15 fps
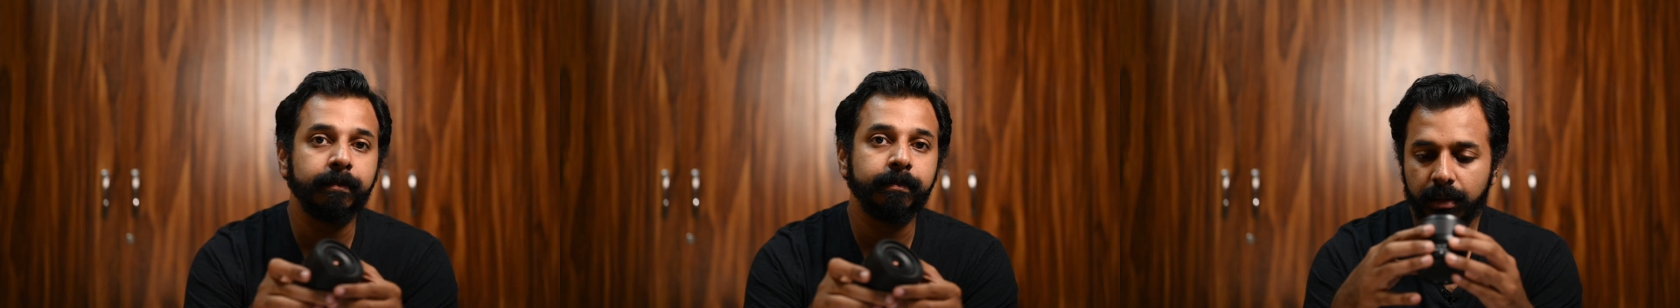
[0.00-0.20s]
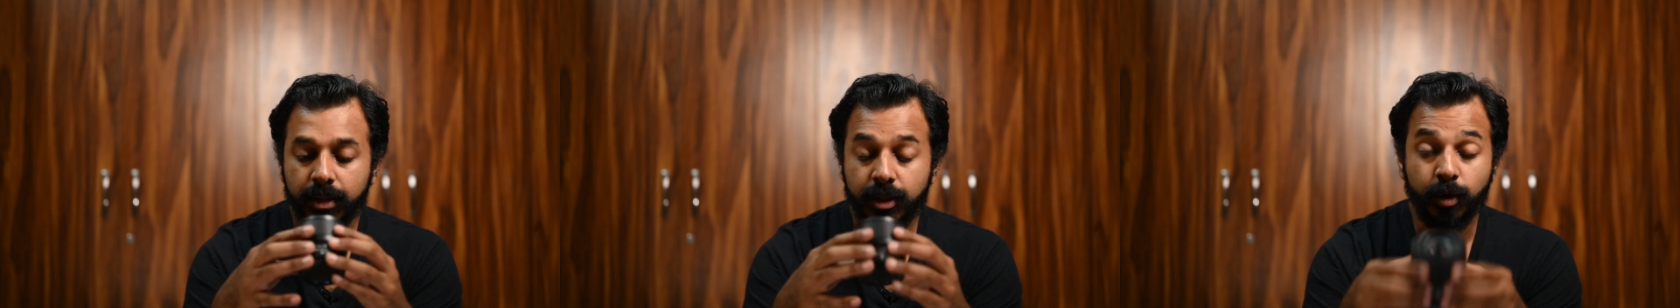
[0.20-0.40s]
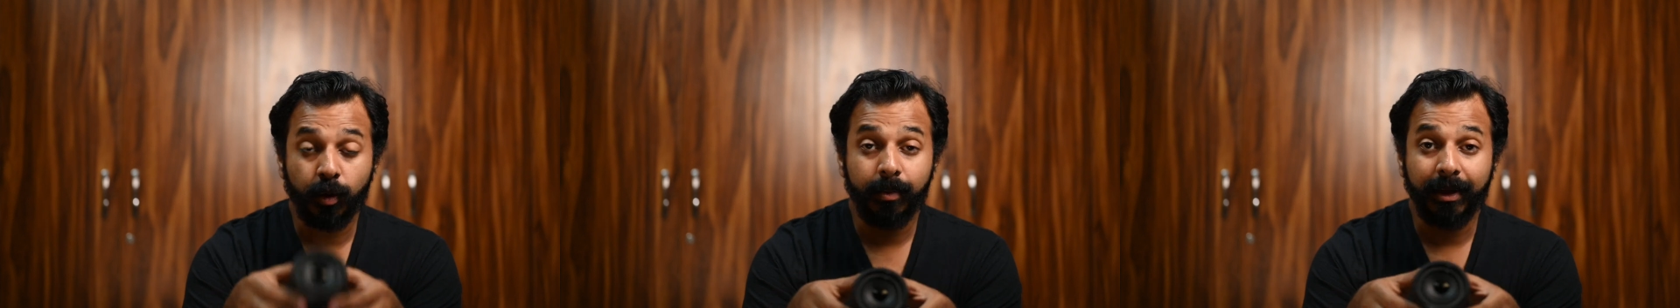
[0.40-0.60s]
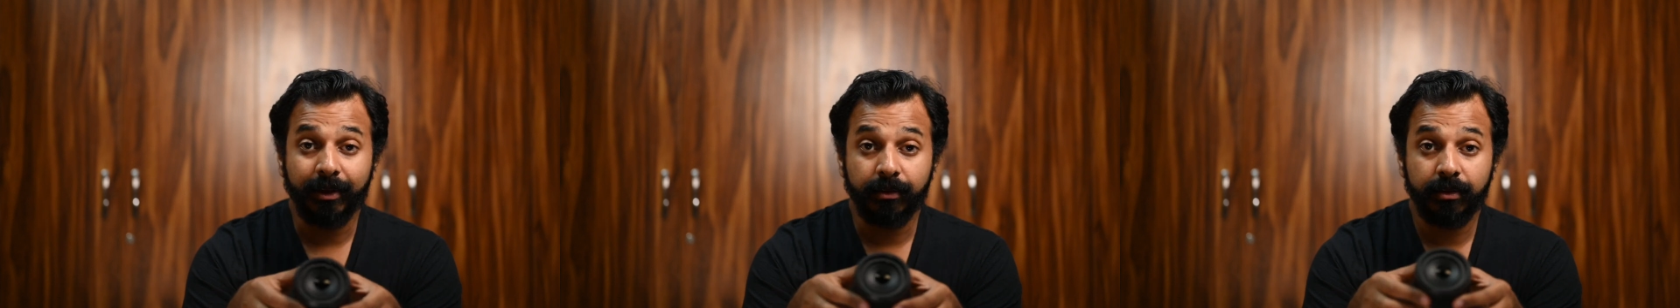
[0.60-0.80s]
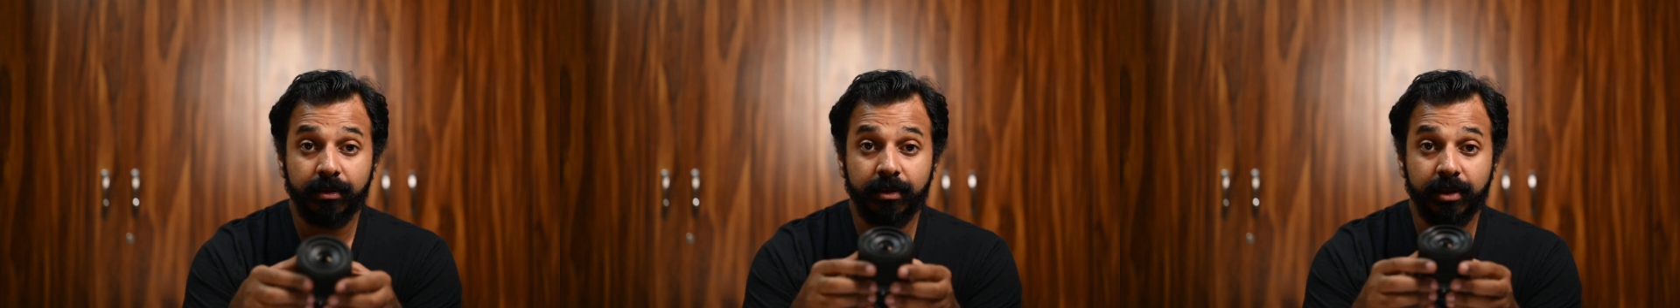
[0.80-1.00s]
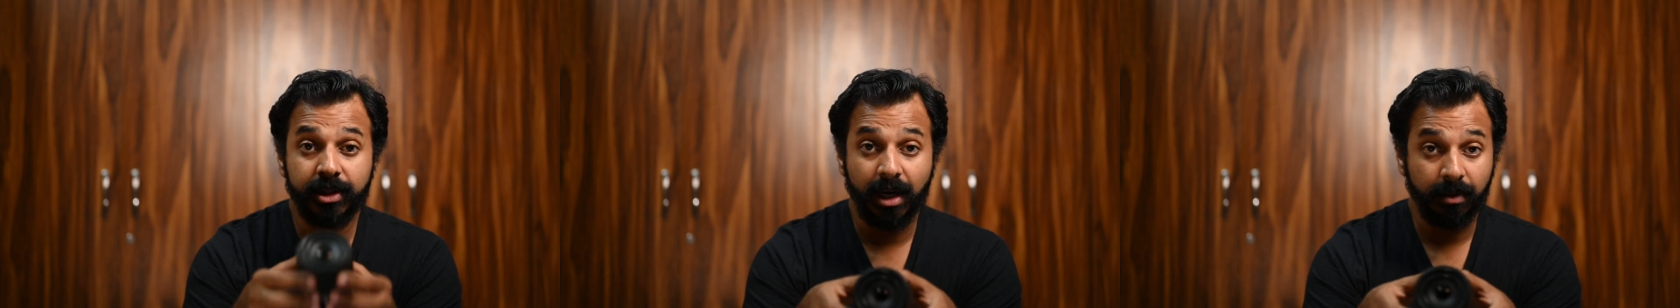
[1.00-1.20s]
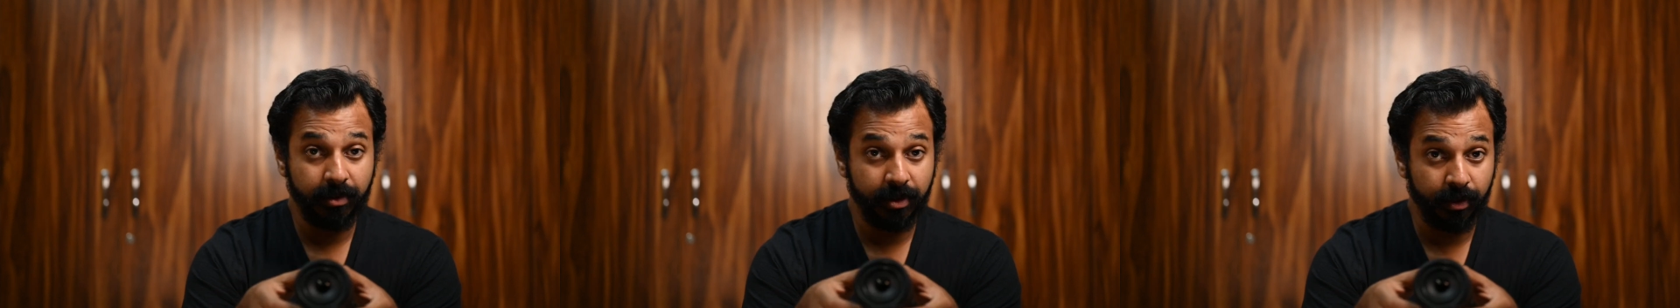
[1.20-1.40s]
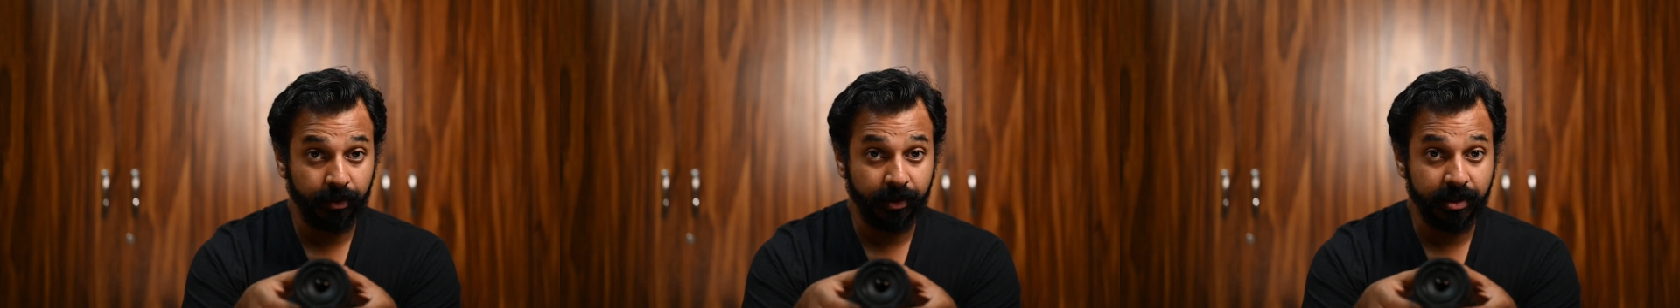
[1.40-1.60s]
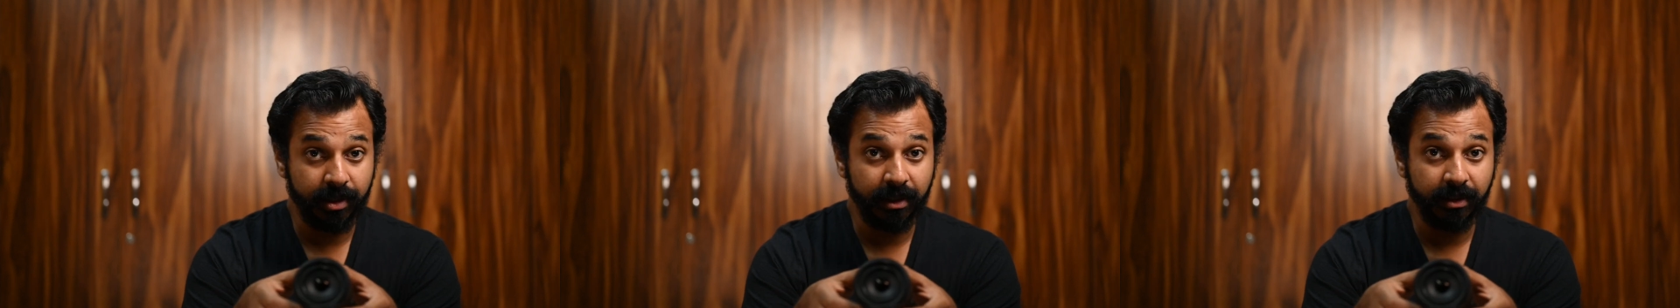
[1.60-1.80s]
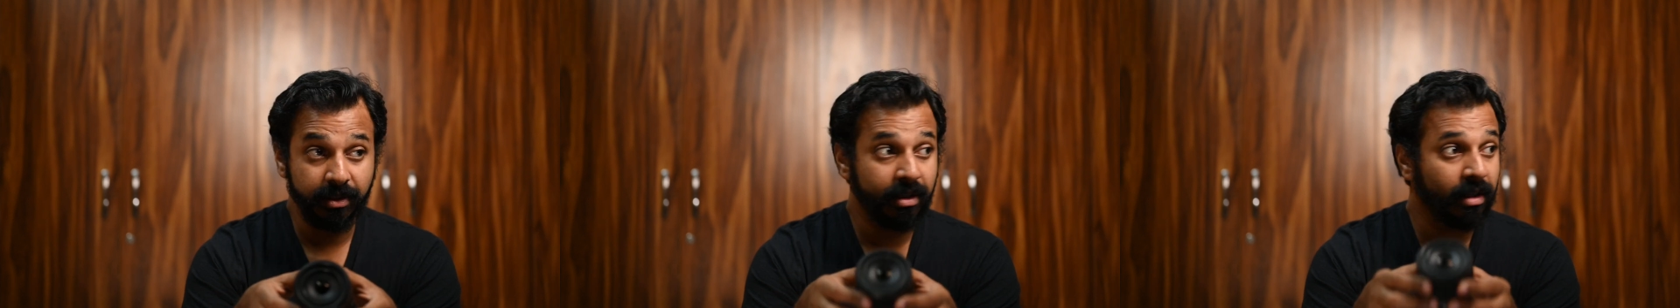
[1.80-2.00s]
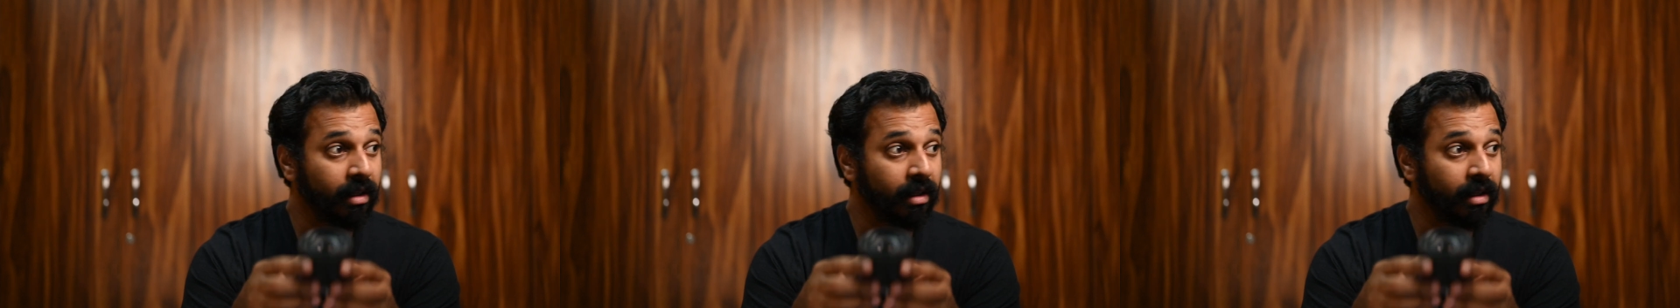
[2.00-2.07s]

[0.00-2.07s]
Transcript: Let's talk about the sharpness of this lens.